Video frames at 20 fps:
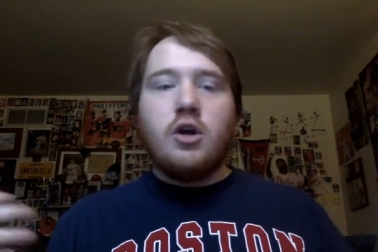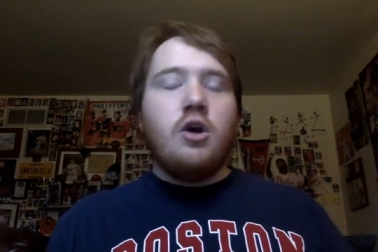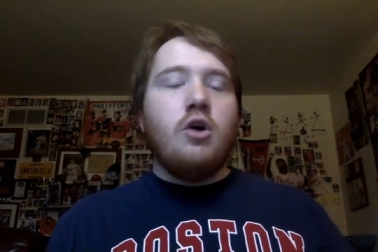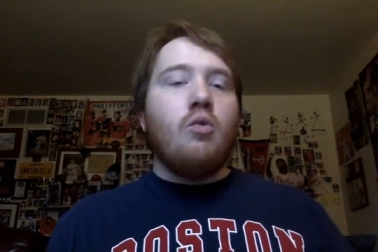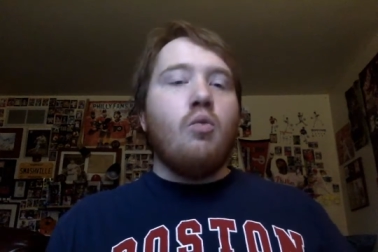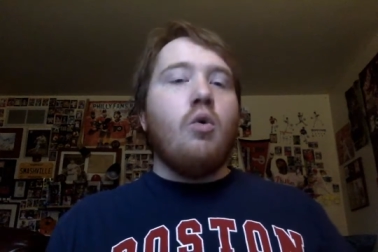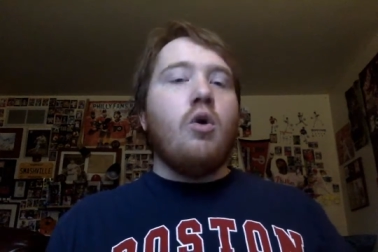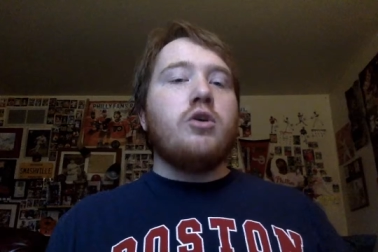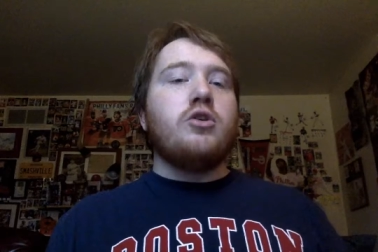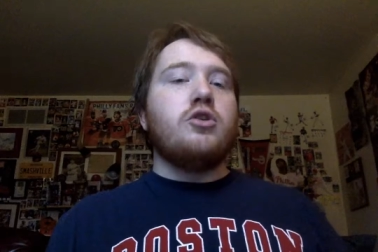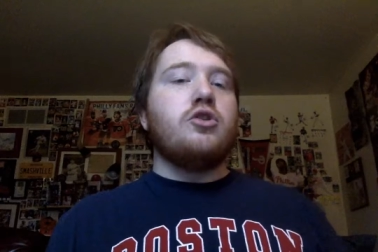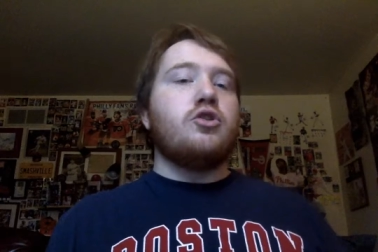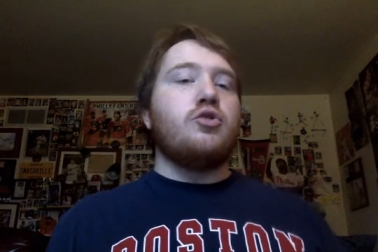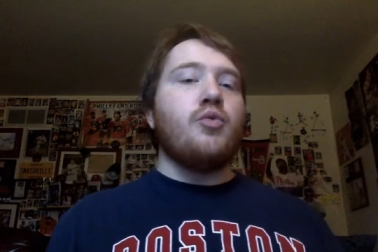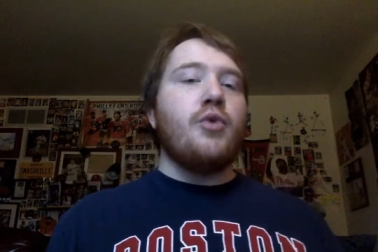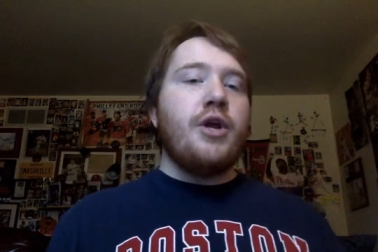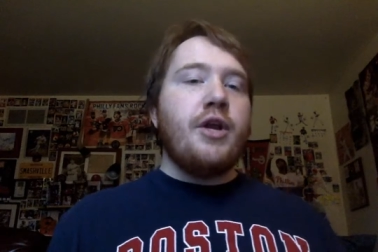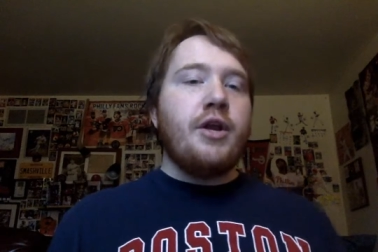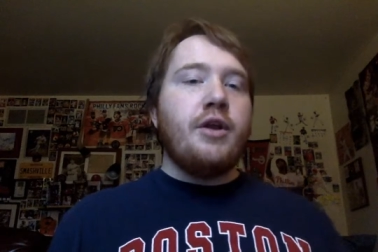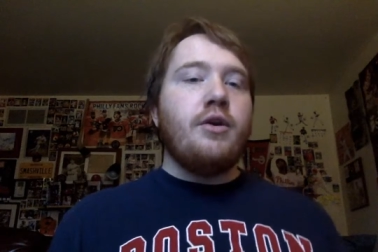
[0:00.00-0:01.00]
one to
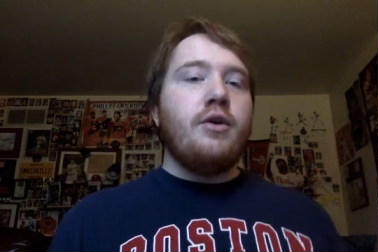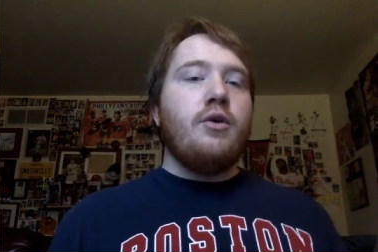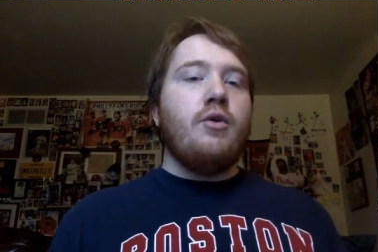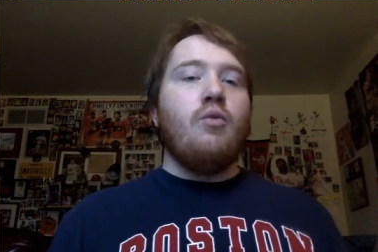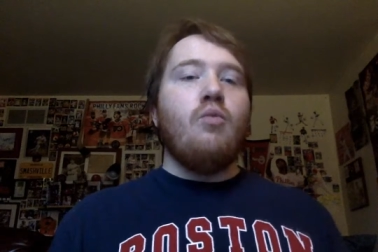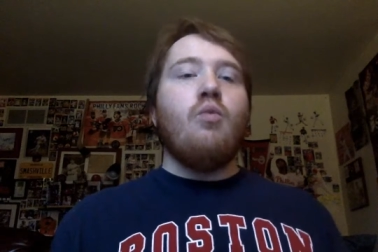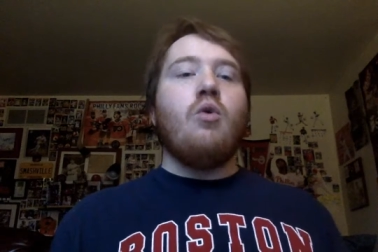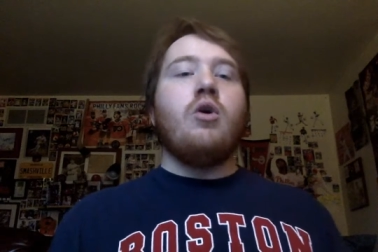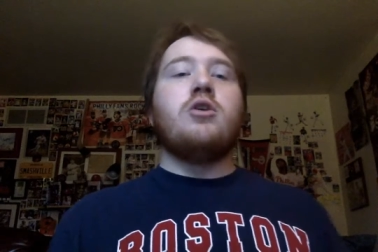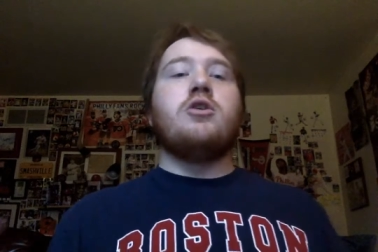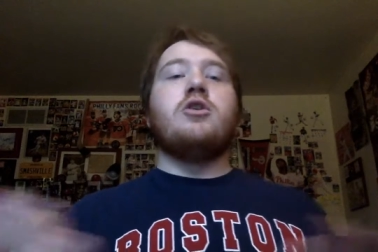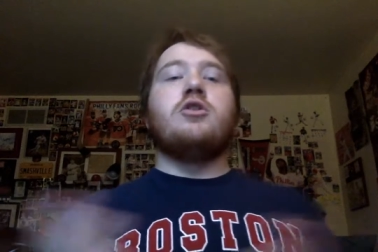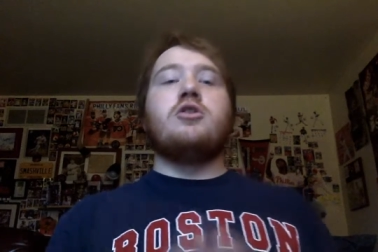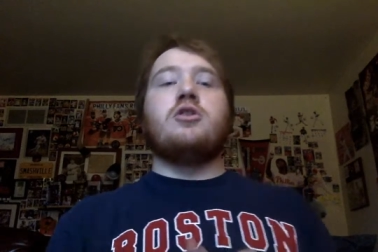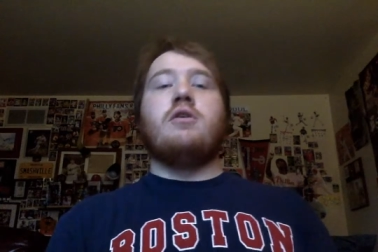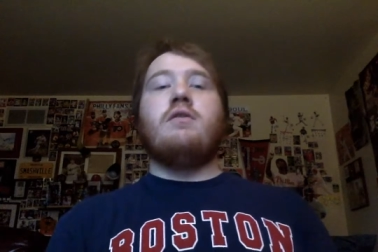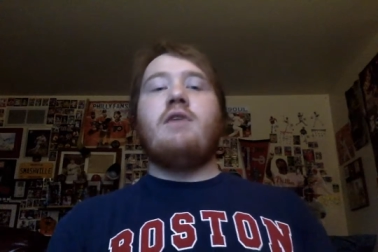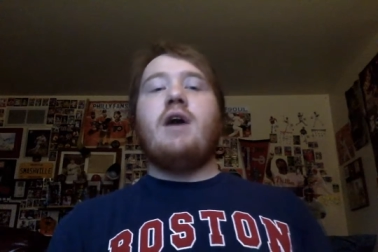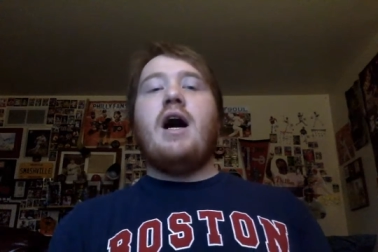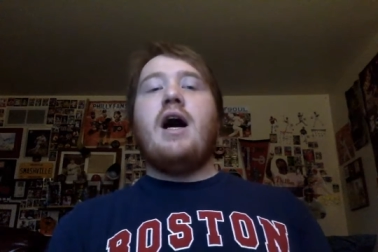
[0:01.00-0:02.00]
Sweden, one to
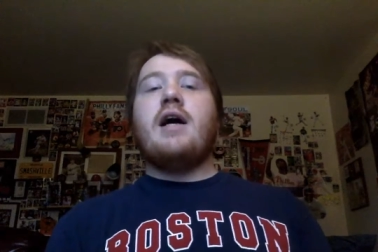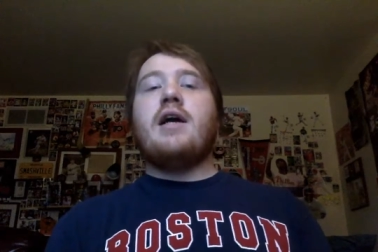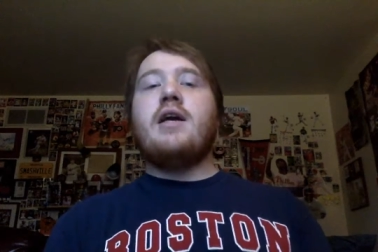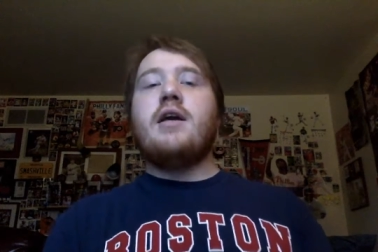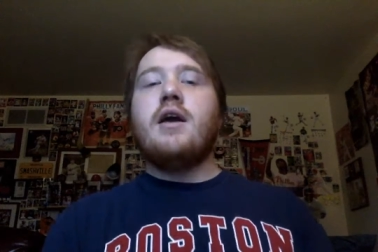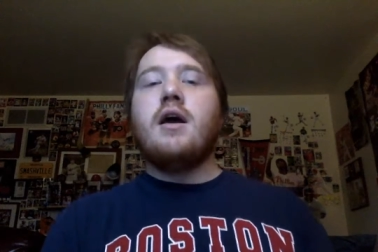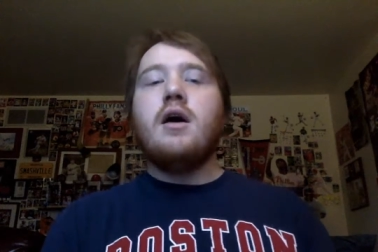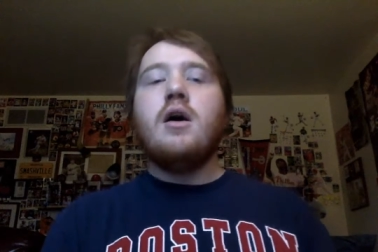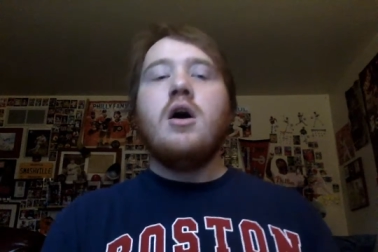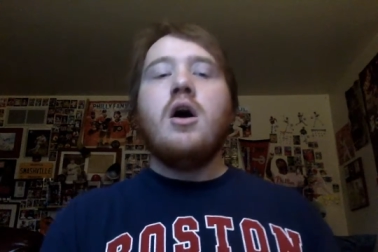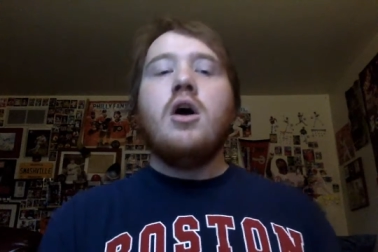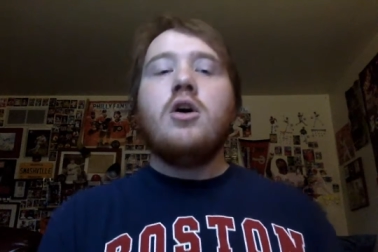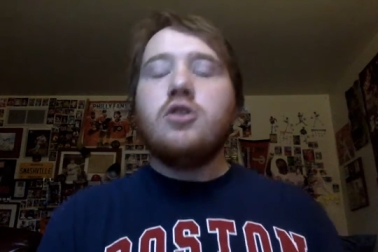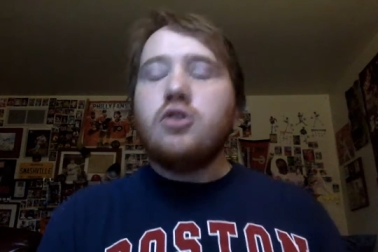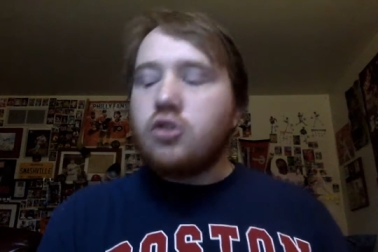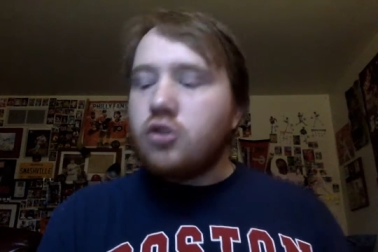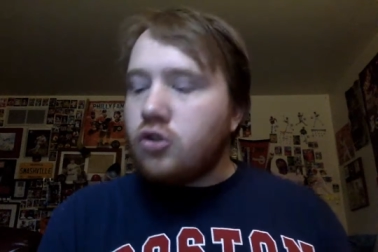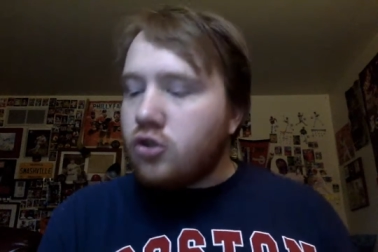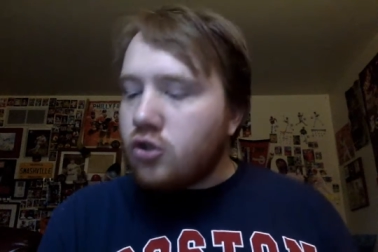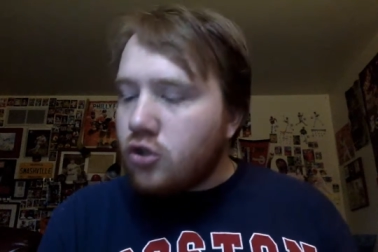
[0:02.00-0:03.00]
Slovakia.
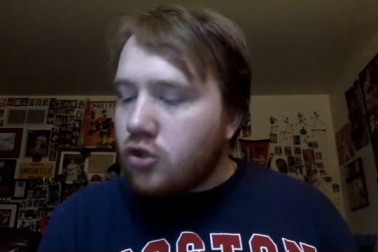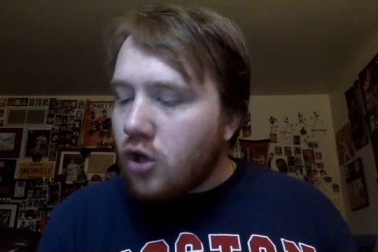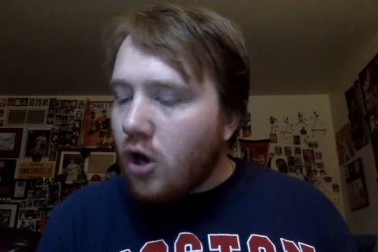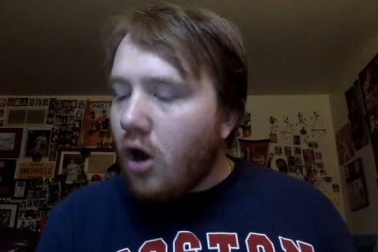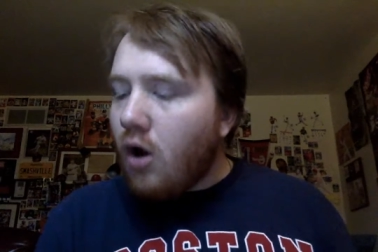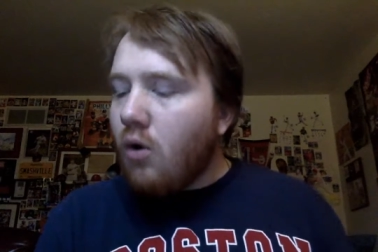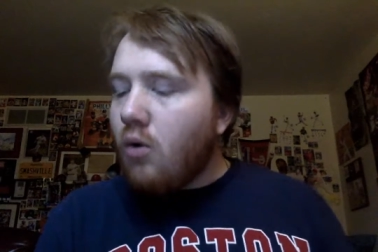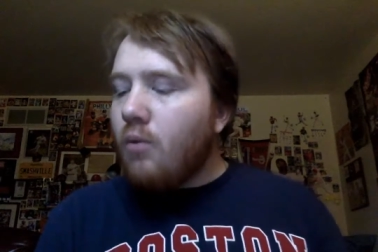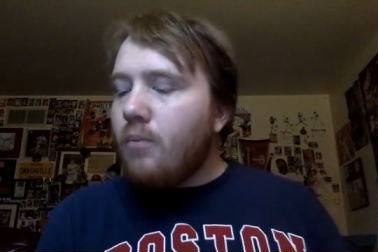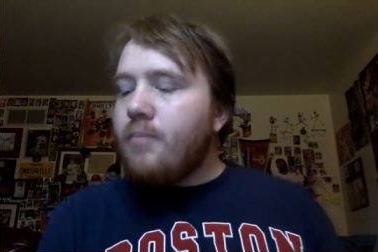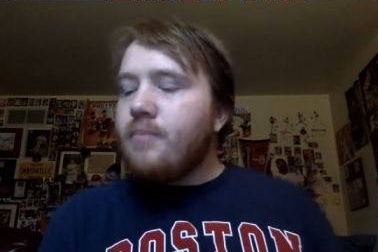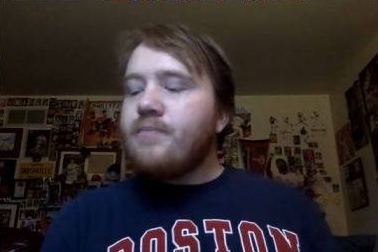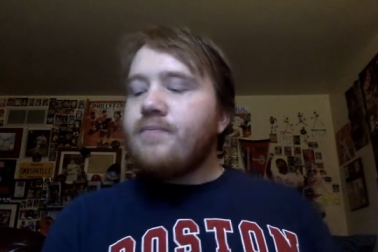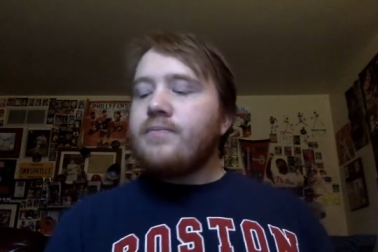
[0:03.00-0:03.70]
So,